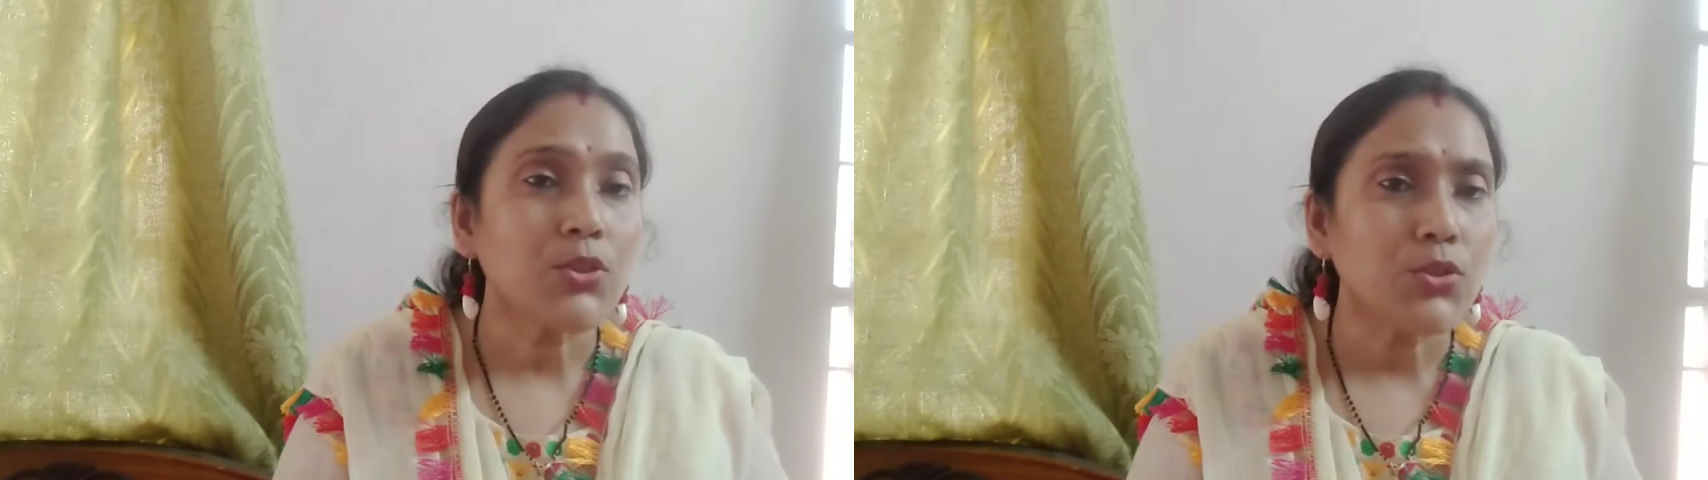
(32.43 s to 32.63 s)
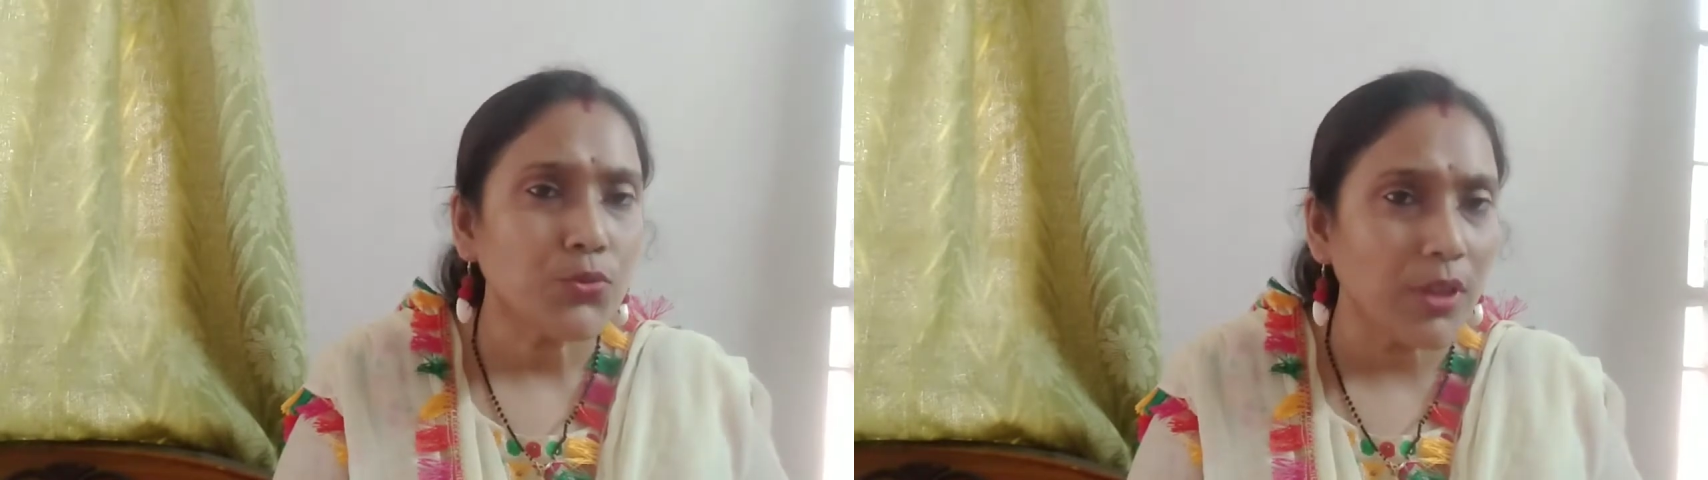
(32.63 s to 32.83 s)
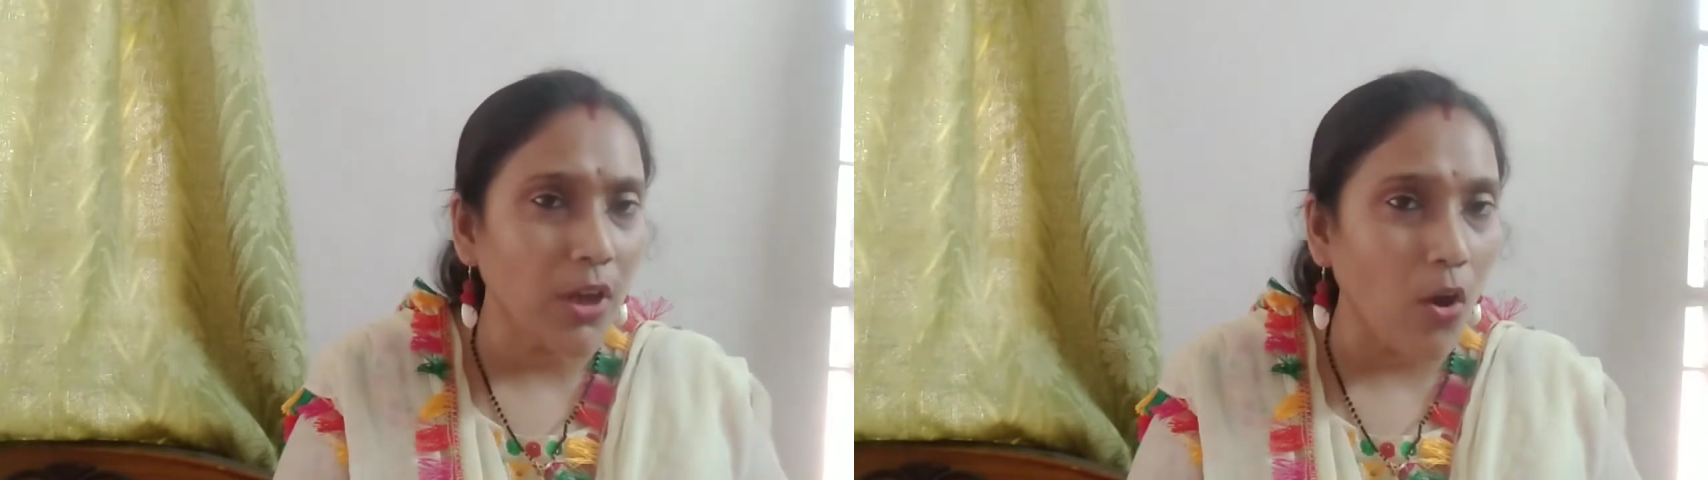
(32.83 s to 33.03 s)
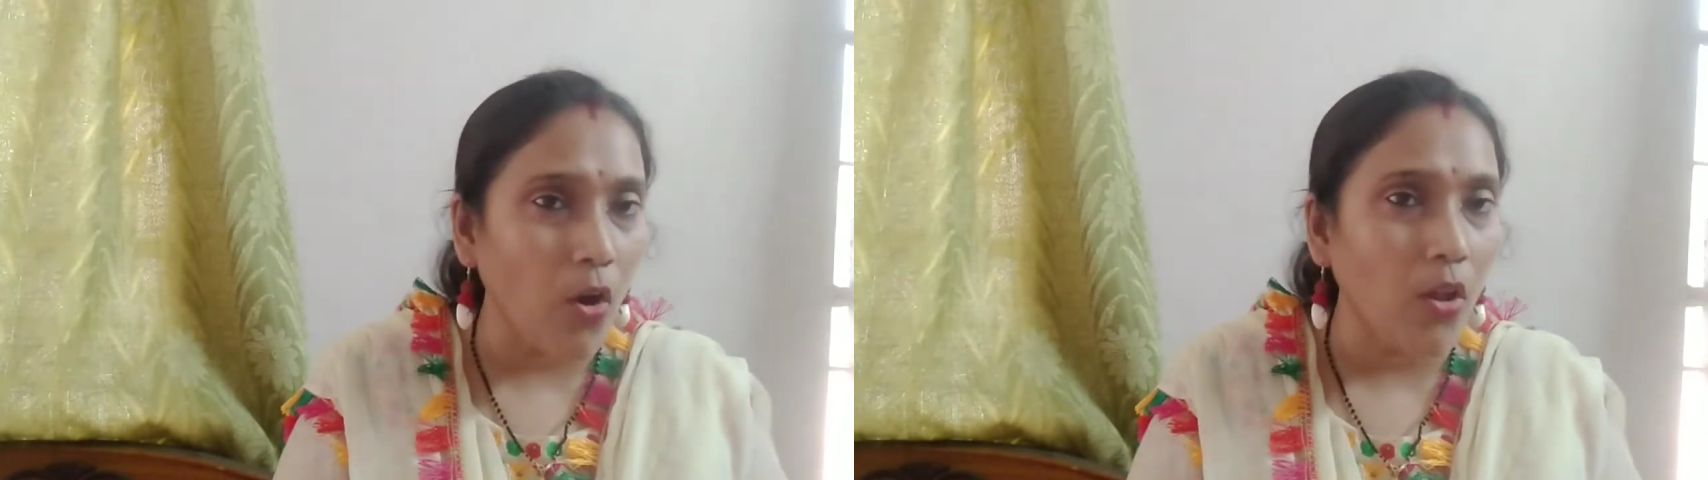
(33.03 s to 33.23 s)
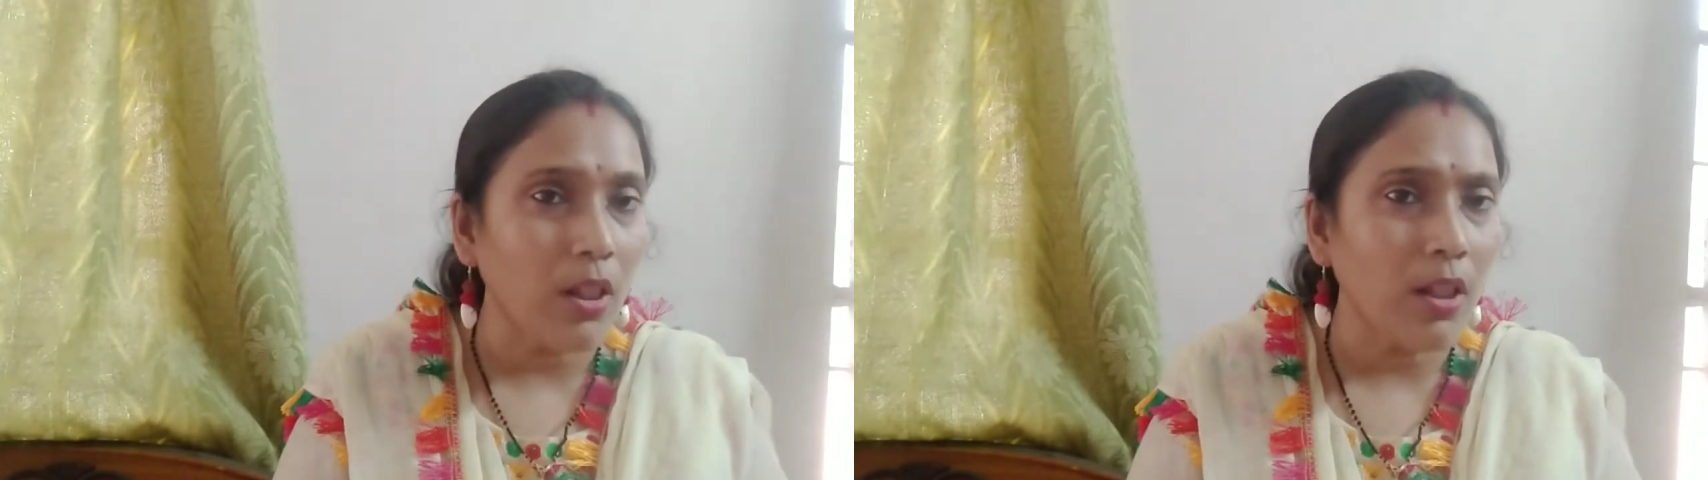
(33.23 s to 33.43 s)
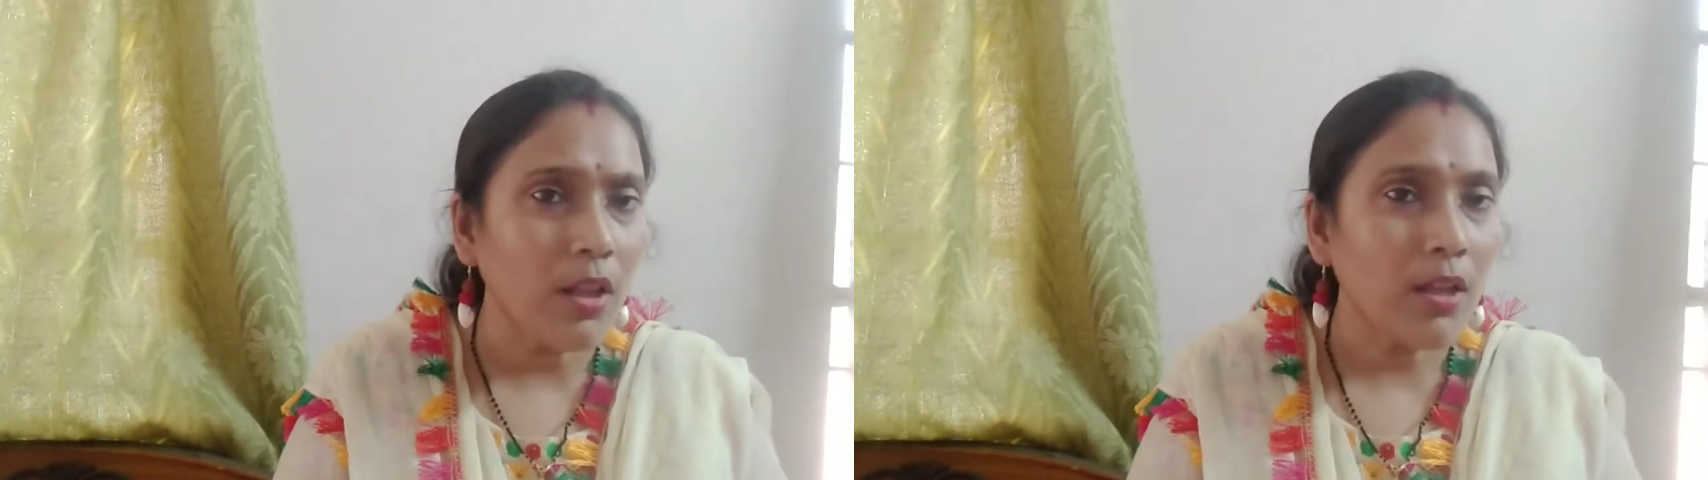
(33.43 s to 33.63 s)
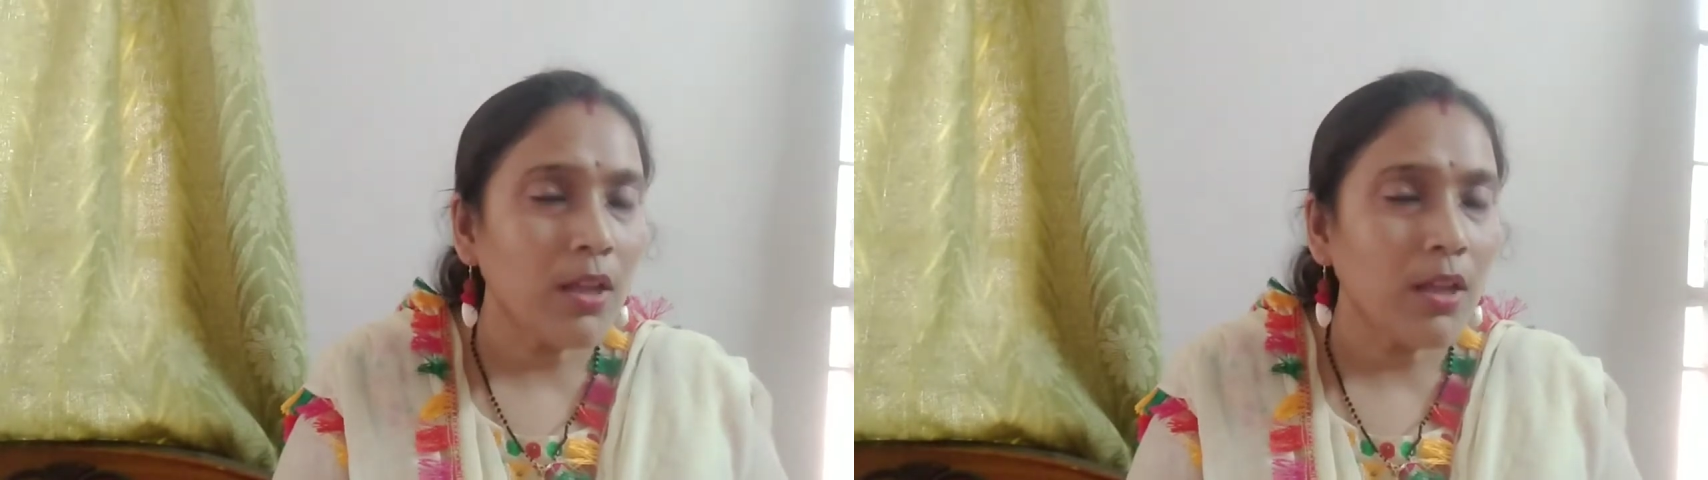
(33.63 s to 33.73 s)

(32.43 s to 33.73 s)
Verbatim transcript: do they all